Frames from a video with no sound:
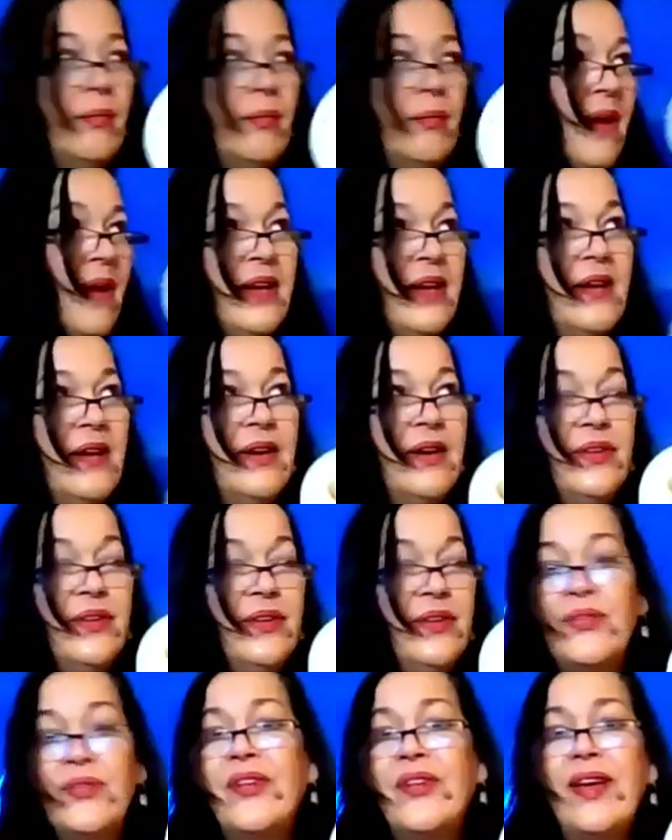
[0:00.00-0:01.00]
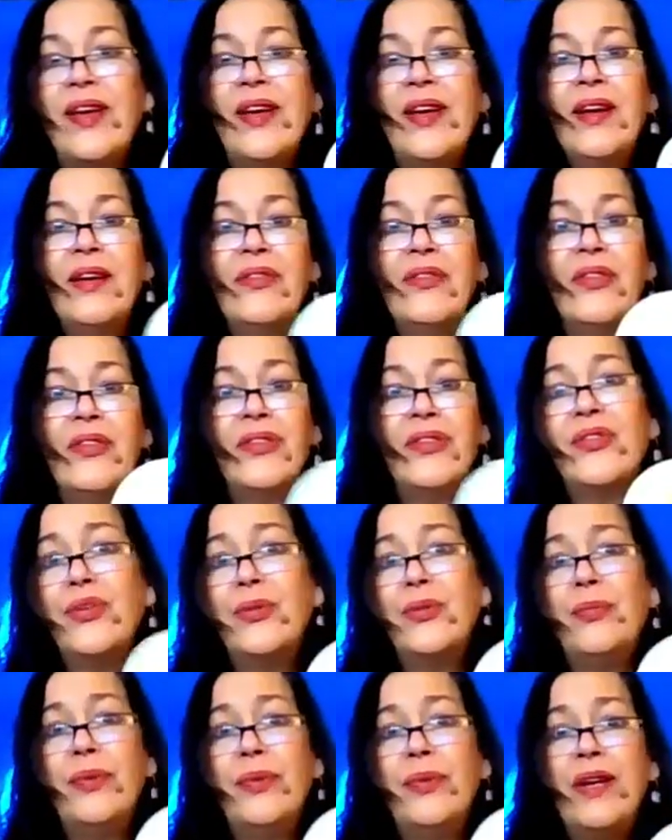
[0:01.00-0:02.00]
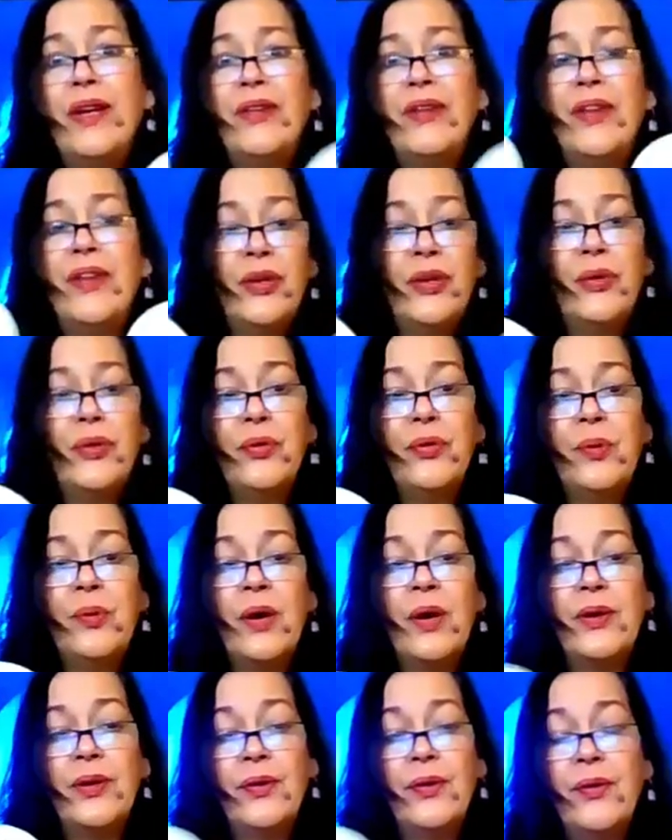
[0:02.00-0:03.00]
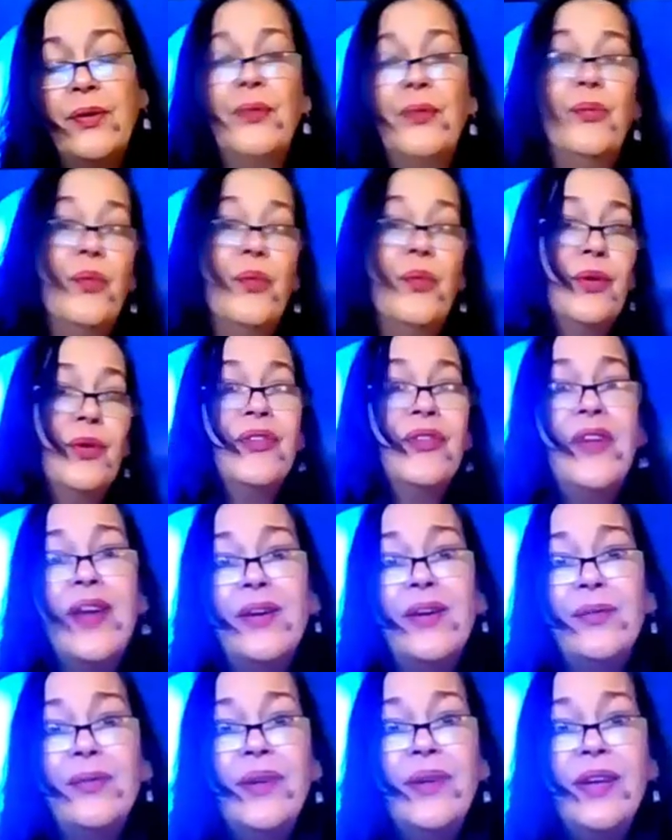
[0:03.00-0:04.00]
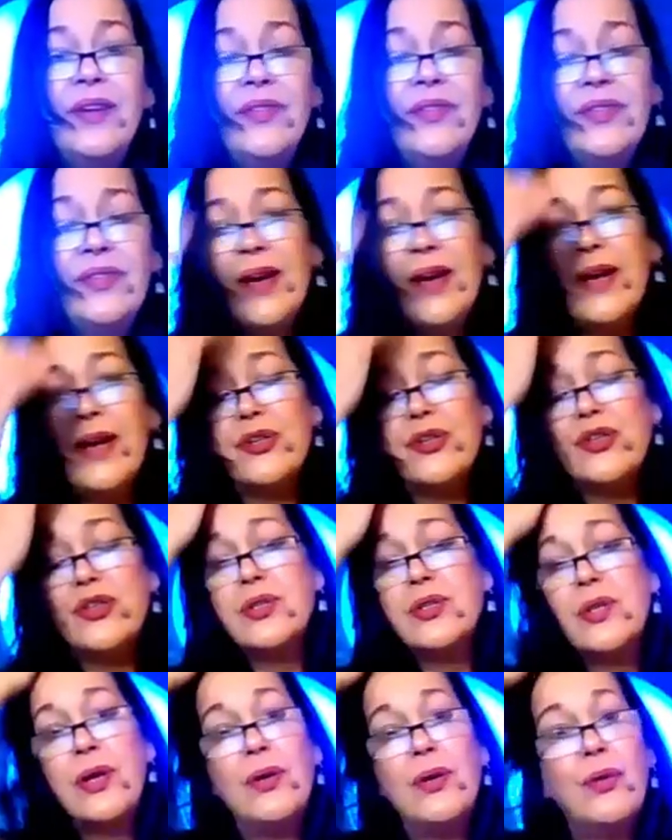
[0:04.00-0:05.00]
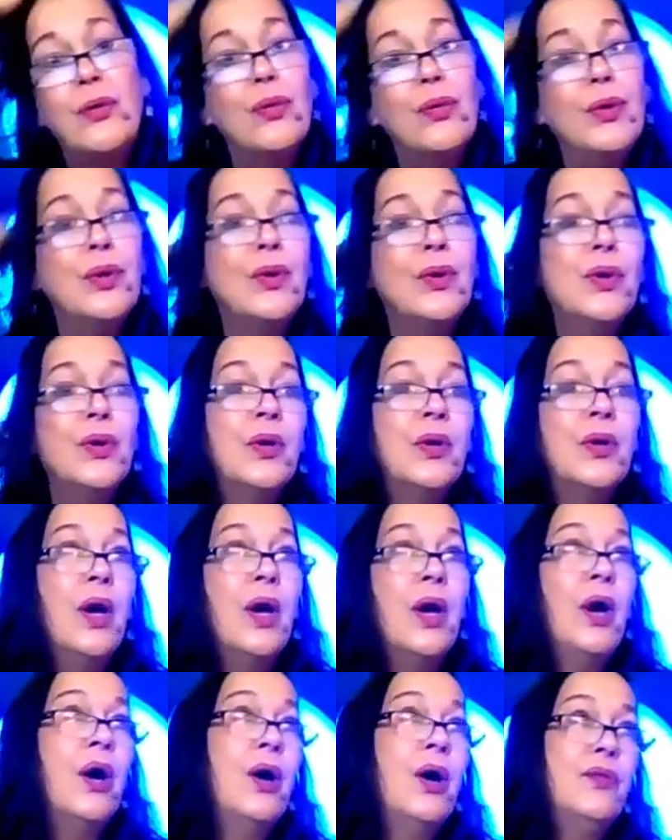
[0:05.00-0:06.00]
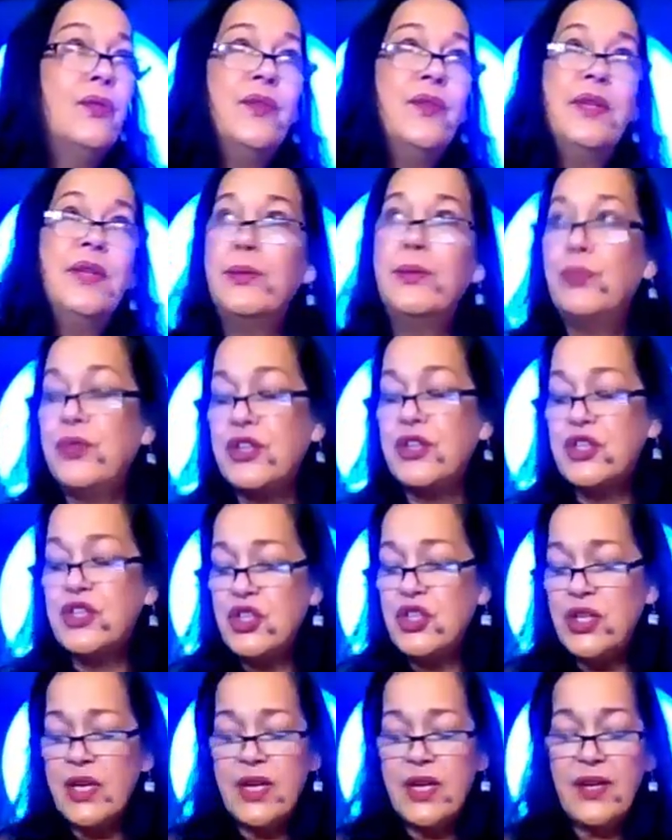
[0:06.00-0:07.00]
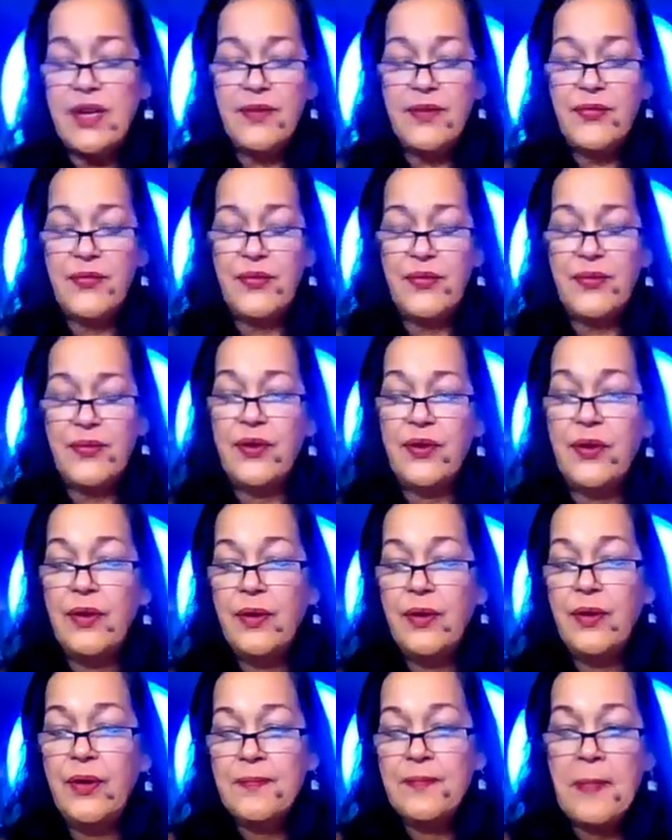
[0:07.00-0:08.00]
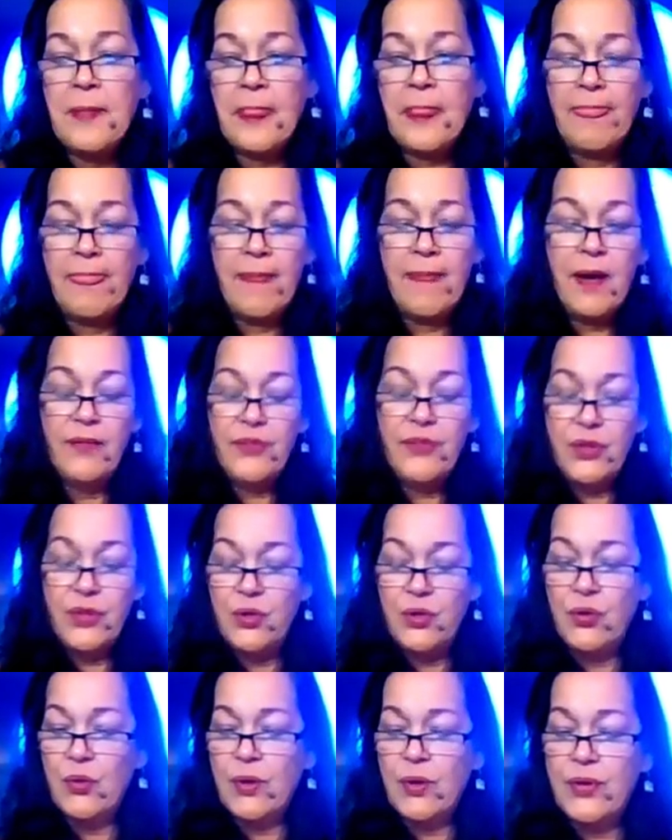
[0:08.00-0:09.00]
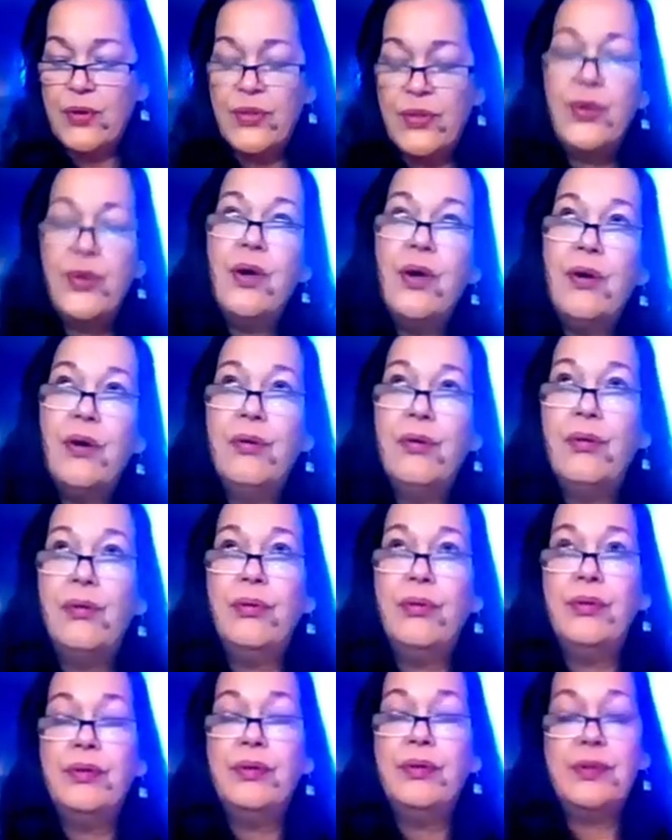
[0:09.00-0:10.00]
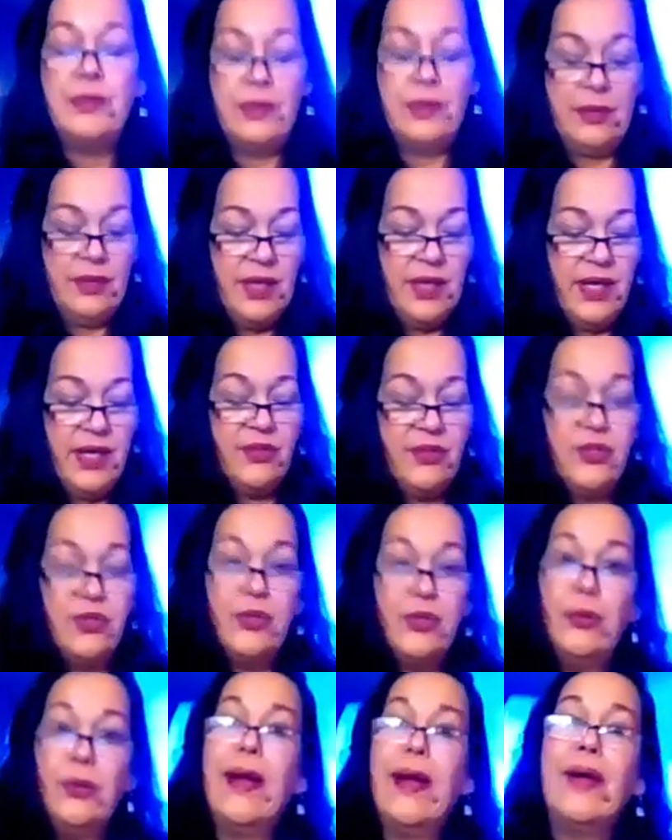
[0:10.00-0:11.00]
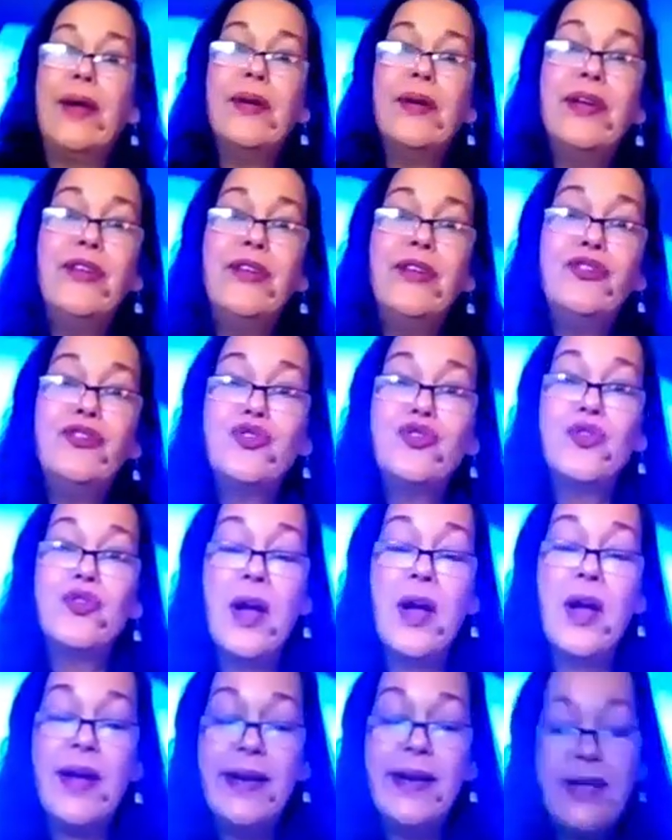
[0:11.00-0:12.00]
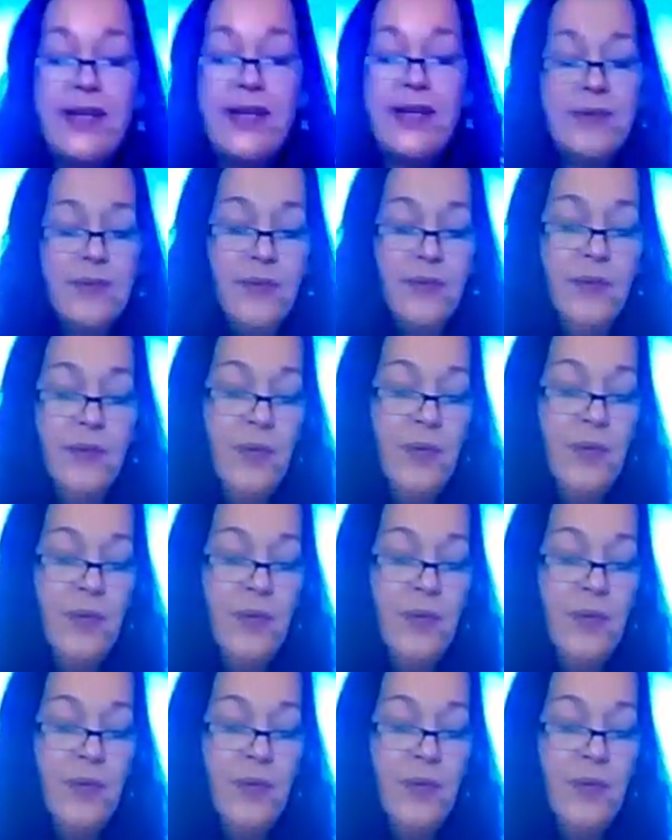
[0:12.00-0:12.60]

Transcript: my guides are saying this could be that you are your own worst enemy, Sag. So hopefully with the shift of the North Node into Aries, trining,